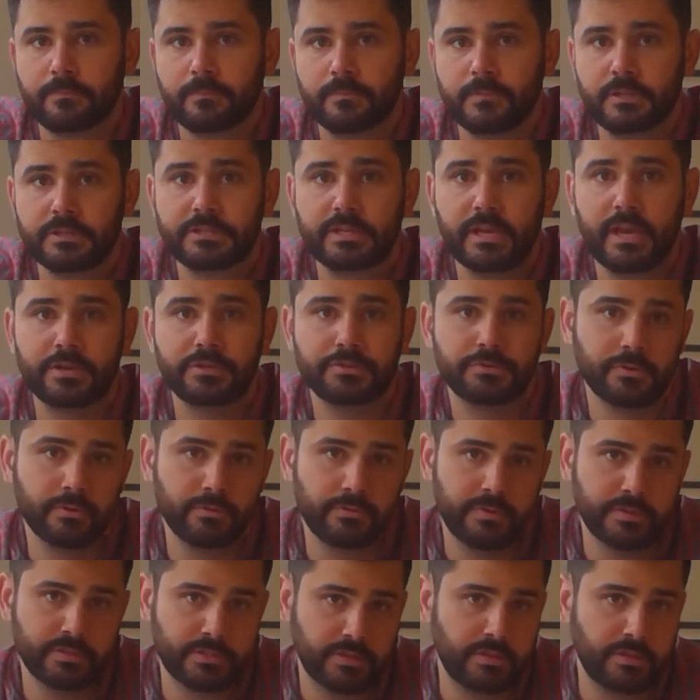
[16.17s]
The sad truth
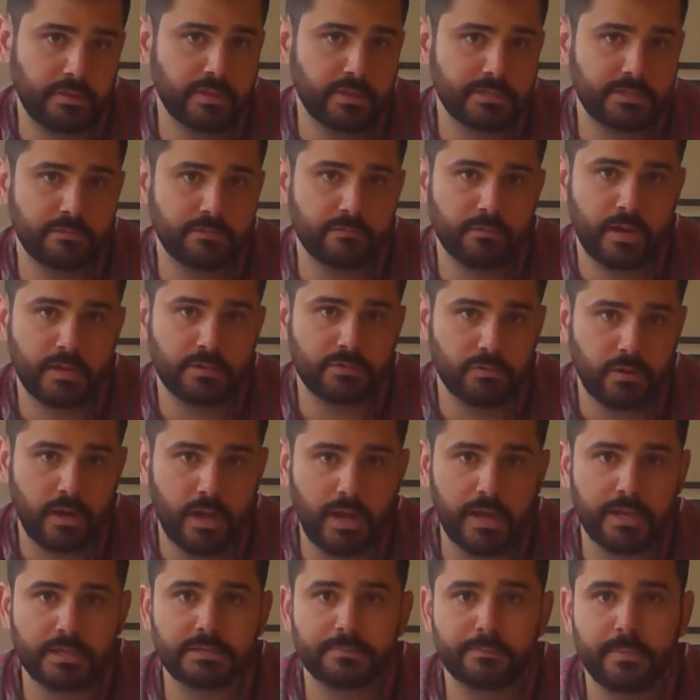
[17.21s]
is that the list of race
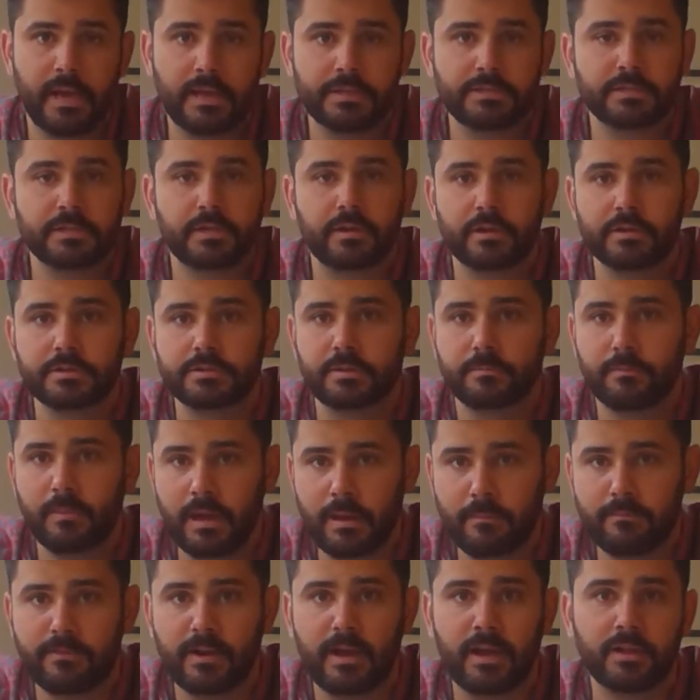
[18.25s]
riots, massacres, and
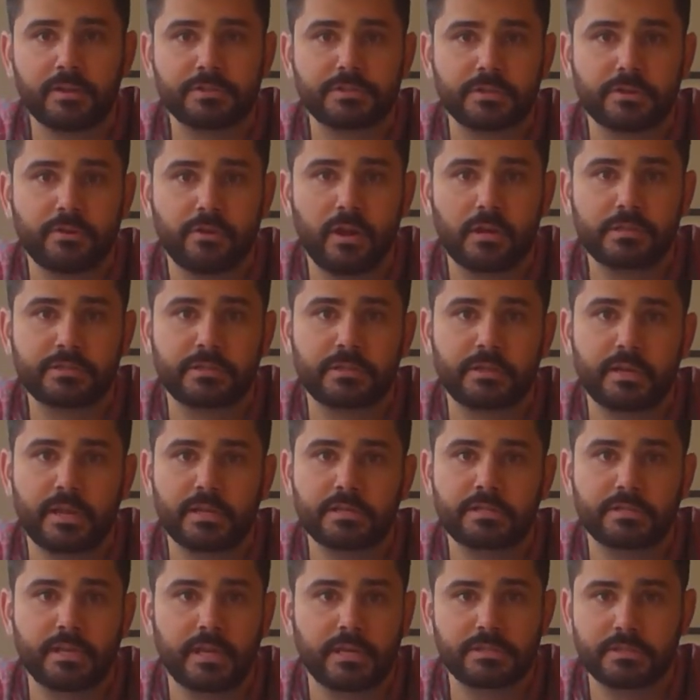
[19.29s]
mob violence across the United
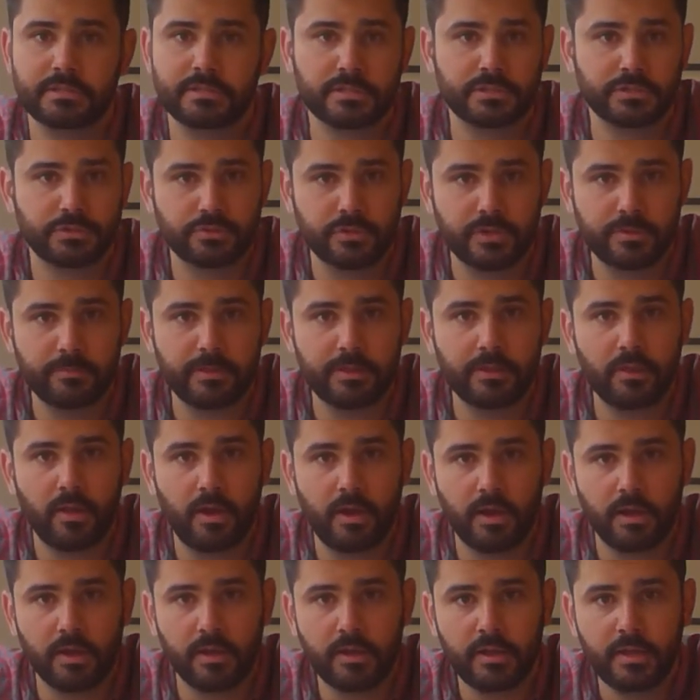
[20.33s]
States is extremely
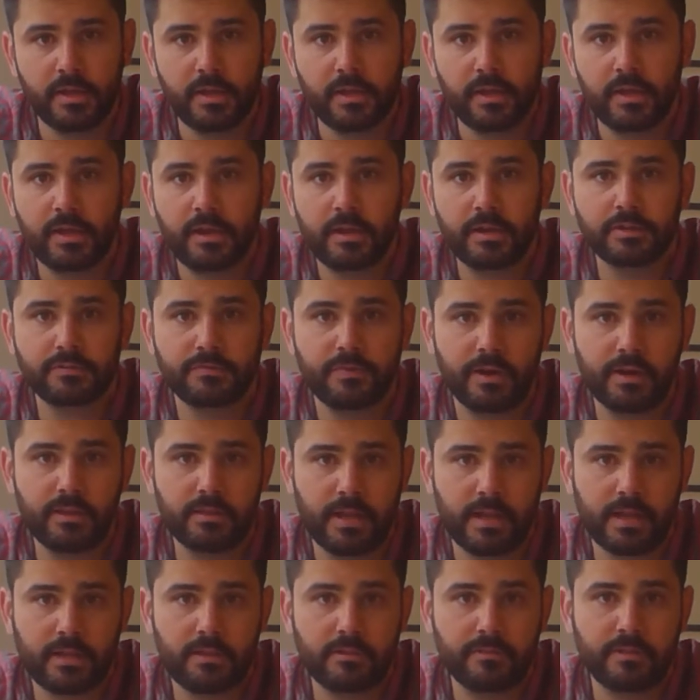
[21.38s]
long, and it is very
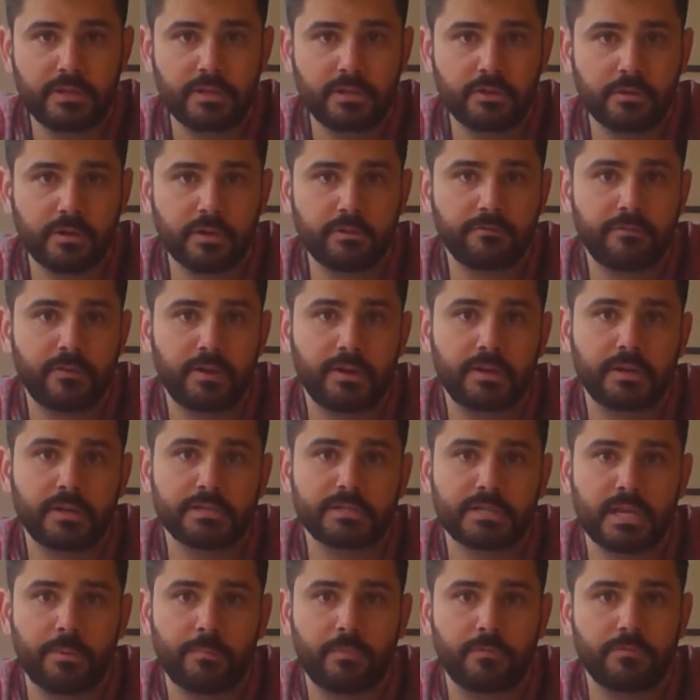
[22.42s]
likely that you can find an
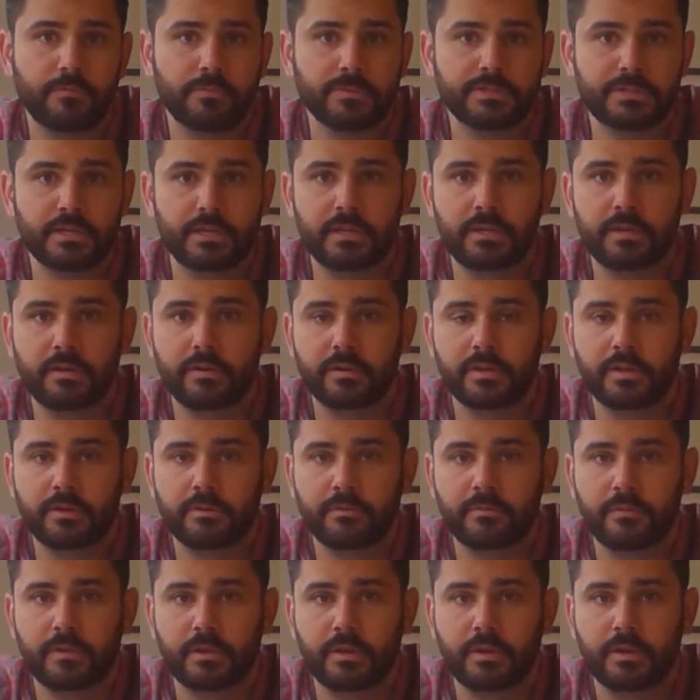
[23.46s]
example from a city near you.